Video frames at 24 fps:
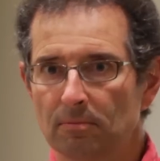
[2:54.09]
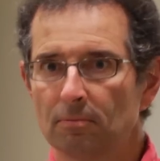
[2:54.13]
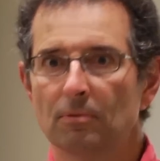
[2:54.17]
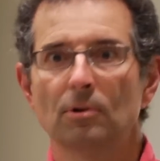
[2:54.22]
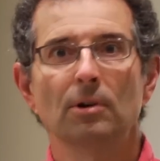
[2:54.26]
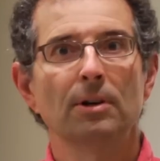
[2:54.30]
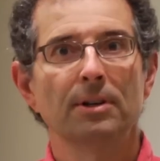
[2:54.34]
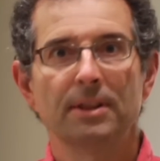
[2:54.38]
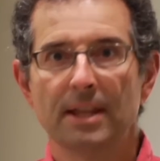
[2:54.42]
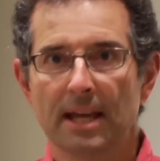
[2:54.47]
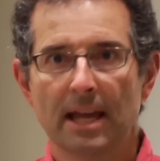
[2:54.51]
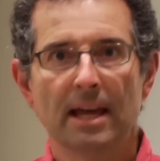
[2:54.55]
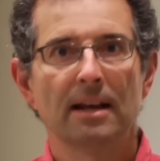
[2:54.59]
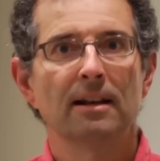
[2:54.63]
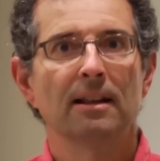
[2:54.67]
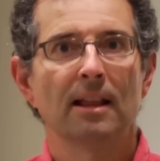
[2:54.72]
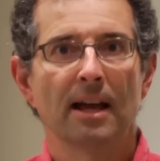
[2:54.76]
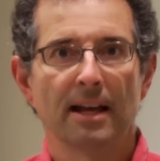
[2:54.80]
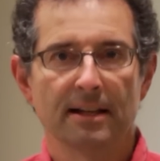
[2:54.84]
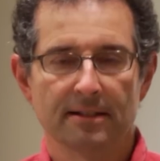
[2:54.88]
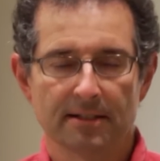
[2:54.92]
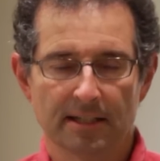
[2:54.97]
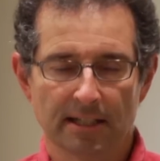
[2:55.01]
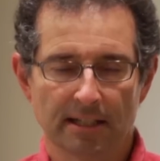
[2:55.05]
worth
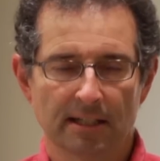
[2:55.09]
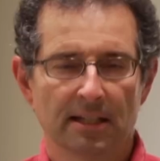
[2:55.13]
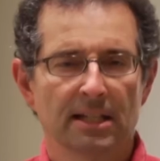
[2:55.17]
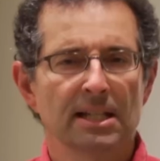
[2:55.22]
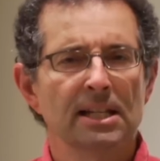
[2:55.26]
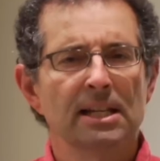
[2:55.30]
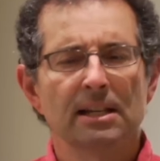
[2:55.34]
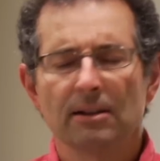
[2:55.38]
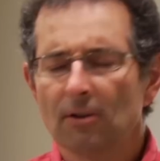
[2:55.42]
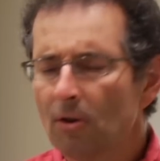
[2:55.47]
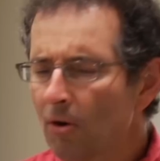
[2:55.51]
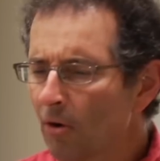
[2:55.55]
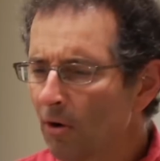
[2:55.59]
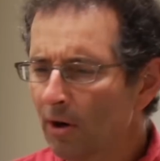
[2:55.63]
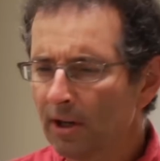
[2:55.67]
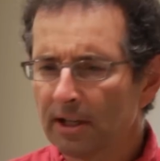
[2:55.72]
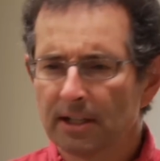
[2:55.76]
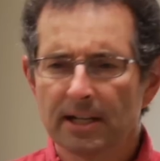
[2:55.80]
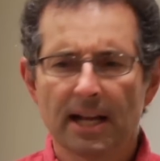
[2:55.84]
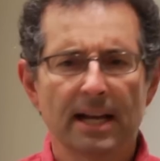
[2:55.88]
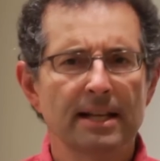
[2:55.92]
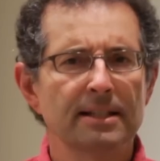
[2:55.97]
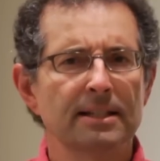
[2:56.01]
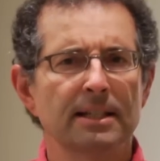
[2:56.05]
analyzing,
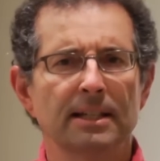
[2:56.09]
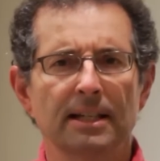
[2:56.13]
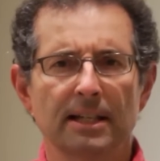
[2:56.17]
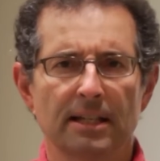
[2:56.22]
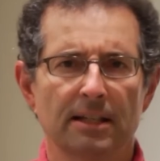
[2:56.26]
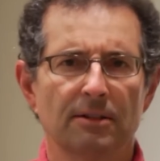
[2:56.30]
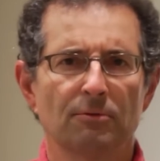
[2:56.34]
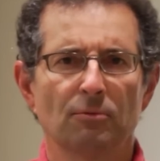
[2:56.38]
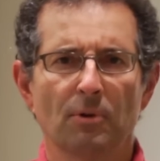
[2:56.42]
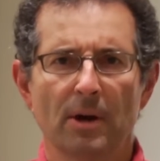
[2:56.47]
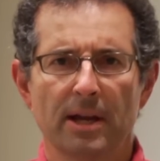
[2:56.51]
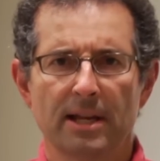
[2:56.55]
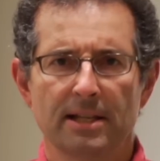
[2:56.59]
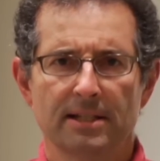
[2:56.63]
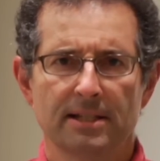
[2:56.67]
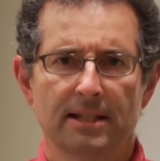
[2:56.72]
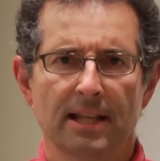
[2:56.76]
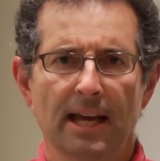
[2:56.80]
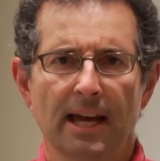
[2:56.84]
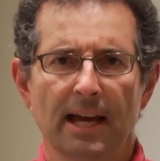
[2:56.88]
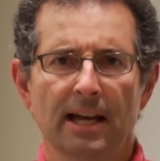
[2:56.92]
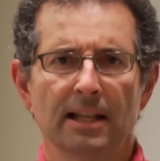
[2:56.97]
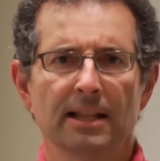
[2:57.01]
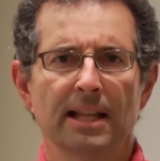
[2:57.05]
organizing it in ways
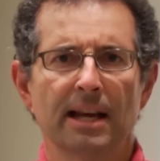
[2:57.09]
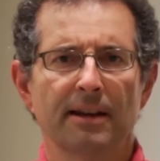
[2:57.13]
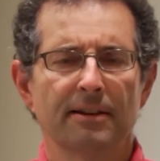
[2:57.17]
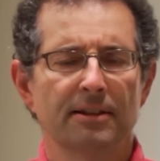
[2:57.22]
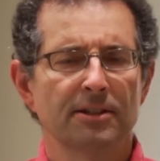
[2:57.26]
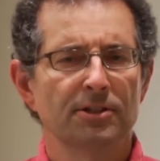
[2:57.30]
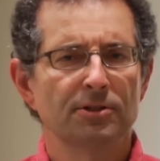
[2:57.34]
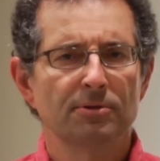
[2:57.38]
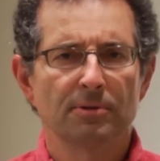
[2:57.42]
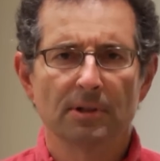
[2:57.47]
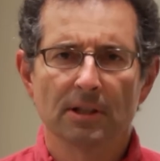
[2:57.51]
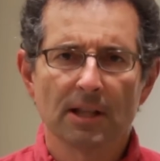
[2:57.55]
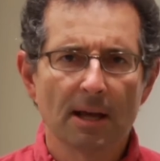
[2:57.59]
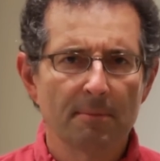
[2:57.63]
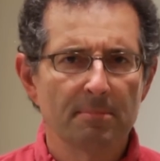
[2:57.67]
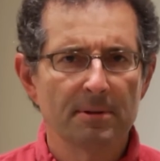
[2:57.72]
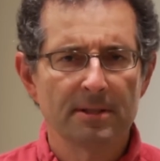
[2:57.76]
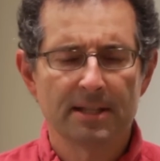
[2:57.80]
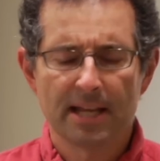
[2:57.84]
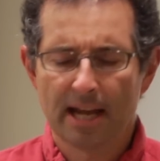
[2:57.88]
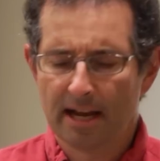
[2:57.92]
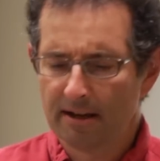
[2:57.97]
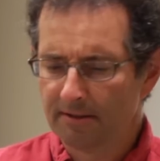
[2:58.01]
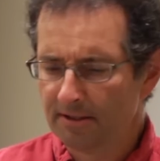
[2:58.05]
that allow you to drill up
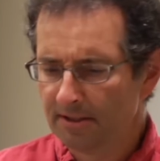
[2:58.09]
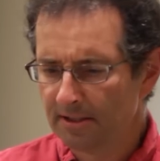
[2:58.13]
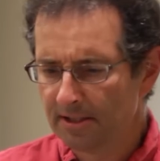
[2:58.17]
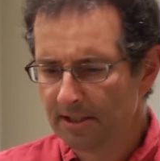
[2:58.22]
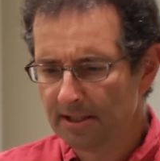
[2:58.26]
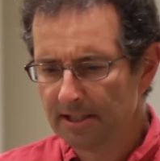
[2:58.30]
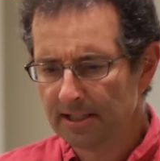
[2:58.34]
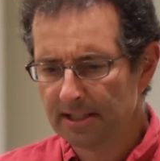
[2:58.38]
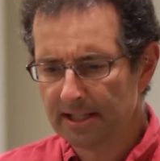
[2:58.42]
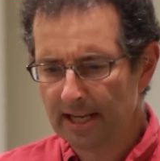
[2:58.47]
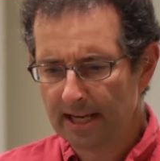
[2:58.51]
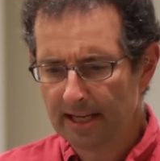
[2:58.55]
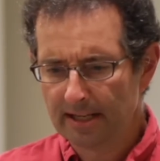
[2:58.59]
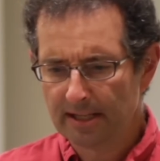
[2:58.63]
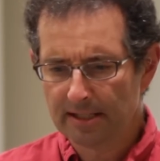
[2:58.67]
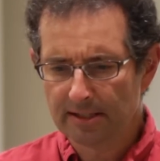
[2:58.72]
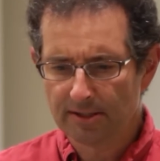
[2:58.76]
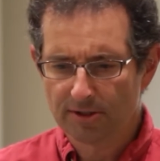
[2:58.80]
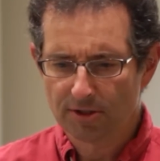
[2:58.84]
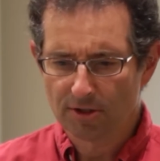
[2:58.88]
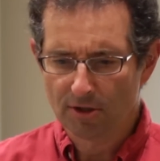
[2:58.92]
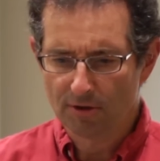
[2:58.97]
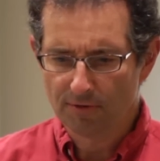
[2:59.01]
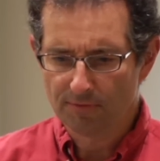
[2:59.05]
and down into the data
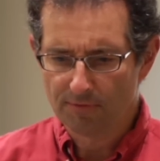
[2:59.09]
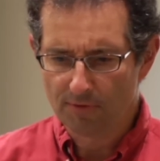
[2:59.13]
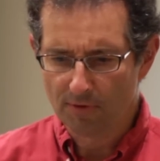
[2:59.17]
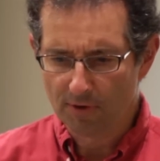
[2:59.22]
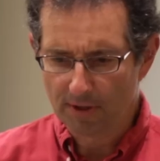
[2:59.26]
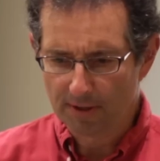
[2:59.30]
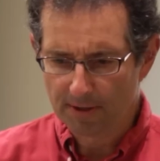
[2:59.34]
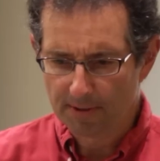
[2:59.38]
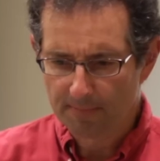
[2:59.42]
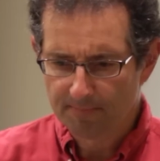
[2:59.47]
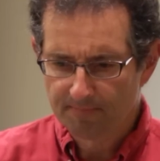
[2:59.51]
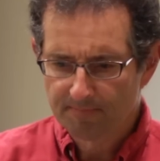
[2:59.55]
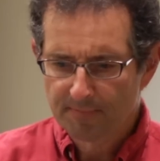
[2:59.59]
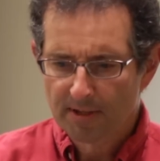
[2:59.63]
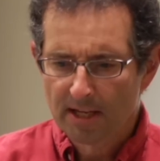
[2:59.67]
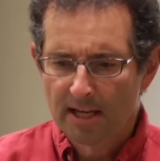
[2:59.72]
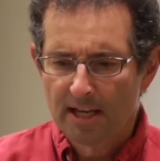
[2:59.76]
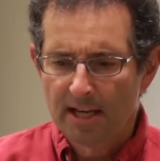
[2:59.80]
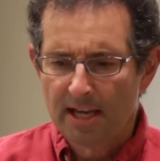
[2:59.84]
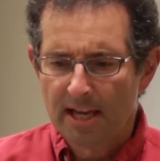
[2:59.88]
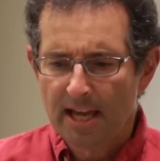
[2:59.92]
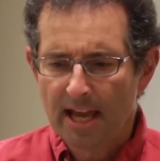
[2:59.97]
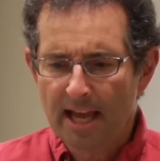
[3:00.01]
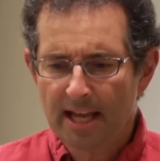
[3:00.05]
and so forth.
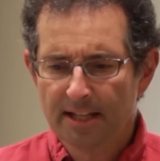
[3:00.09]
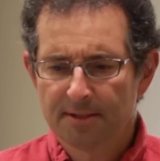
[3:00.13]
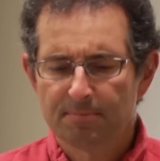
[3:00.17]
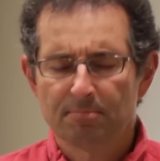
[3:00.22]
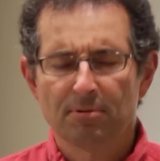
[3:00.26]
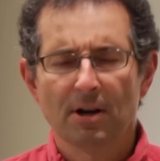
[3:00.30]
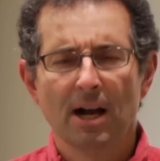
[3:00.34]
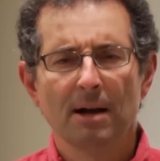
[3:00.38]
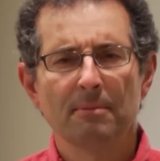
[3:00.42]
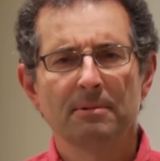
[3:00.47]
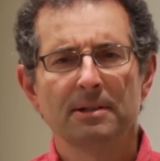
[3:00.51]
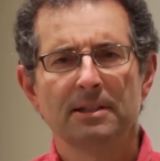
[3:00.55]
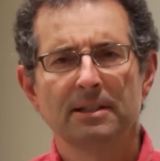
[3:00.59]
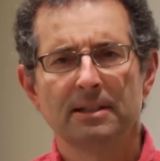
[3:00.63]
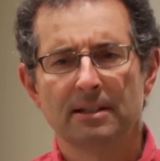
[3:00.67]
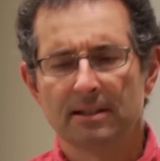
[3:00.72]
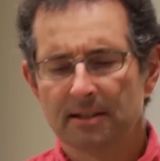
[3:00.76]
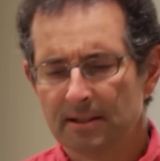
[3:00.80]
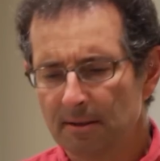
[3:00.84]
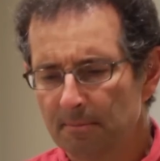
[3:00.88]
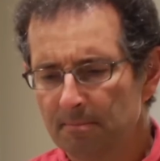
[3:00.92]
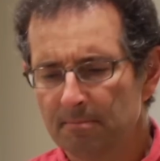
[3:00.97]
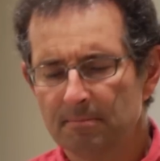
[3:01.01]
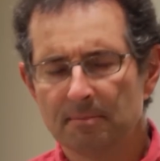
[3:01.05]
It's probably
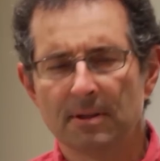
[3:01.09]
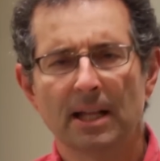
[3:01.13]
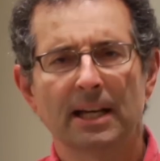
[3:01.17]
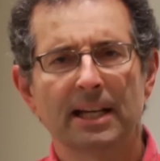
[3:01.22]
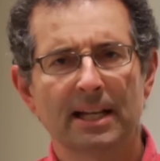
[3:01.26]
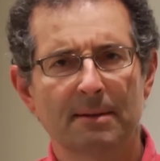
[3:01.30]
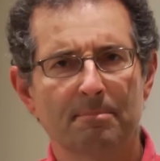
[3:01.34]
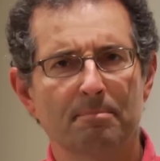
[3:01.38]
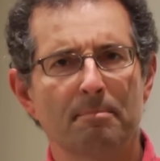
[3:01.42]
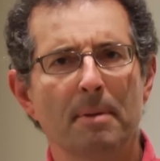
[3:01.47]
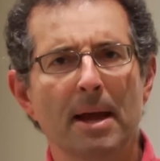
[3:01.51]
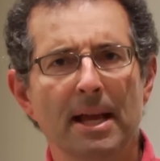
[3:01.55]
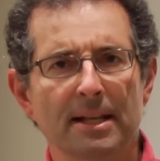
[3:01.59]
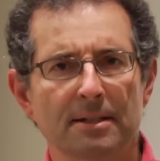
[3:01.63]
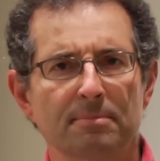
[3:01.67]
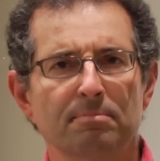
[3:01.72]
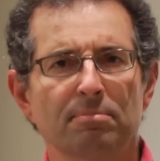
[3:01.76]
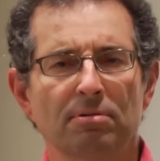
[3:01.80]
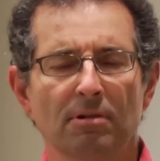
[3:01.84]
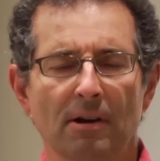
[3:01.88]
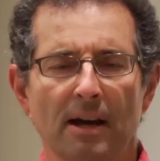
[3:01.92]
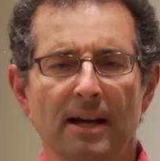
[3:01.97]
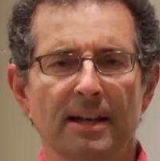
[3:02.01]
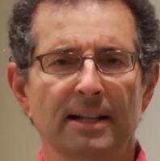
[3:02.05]
the like best
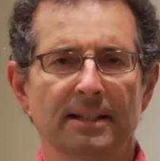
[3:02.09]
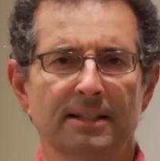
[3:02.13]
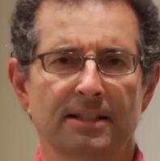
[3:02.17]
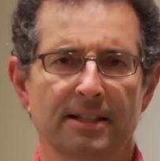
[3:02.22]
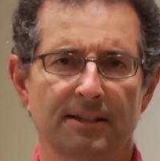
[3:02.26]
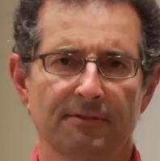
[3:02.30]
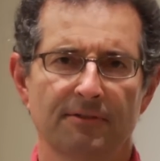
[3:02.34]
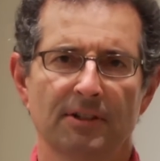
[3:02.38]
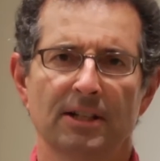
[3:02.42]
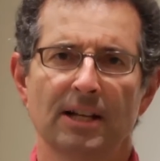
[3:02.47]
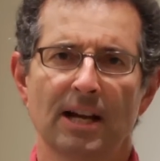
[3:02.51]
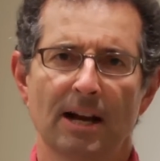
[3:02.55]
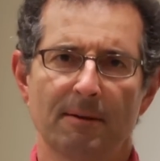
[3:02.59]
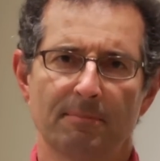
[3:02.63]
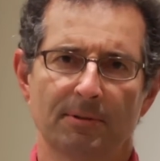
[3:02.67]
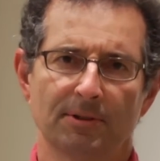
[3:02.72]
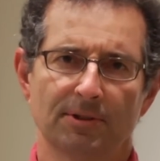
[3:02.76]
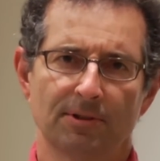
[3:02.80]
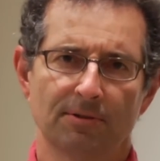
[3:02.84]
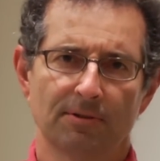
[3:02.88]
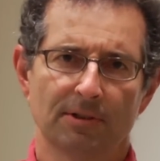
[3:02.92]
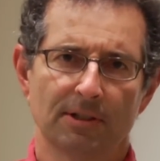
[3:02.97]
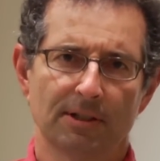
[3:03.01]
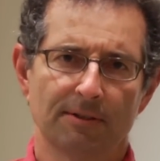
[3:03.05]
productivity
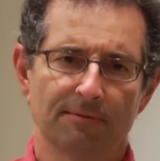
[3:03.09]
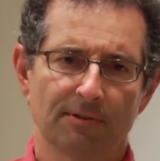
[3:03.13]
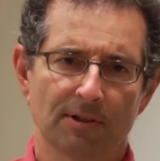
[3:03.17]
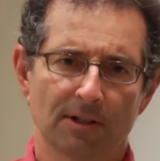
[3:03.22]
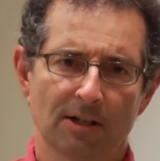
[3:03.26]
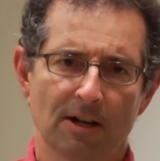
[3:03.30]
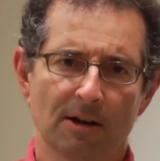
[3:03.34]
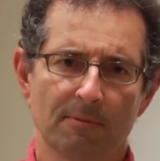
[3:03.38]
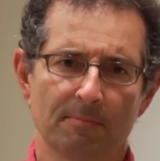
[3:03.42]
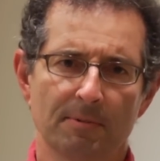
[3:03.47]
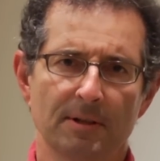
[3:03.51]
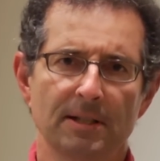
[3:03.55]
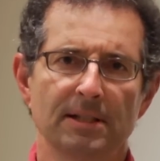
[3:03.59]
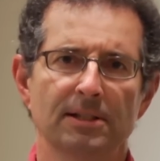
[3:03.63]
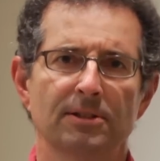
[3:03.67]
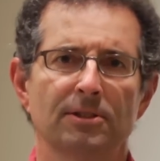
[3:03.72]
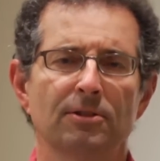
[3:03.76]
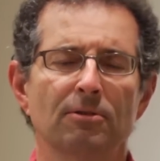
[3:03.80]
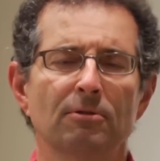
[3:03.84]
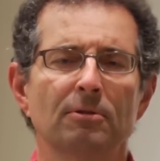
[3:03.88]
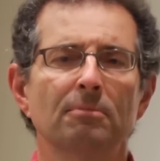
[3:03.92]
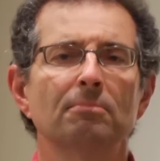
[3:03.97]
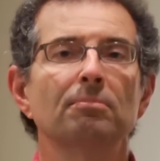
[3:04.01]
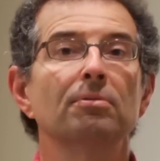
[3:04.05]
opportunity for companies
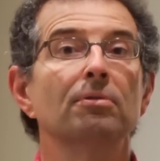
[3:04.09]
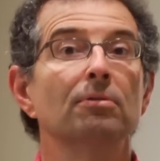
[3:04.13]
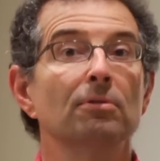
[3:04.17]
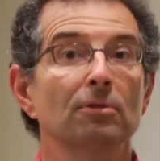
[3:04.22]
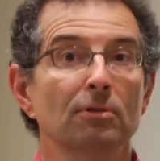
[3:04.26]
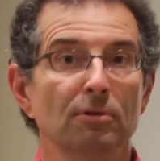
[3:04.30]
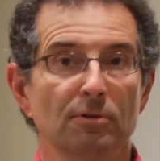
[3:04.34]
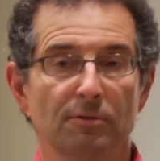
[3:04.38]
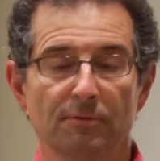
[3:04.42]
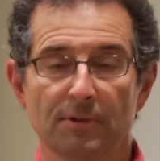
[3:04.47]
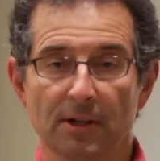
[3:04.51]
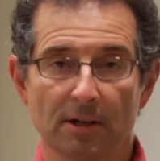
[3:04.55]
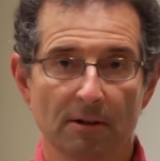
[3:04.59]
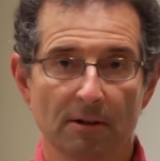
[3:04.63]
to improve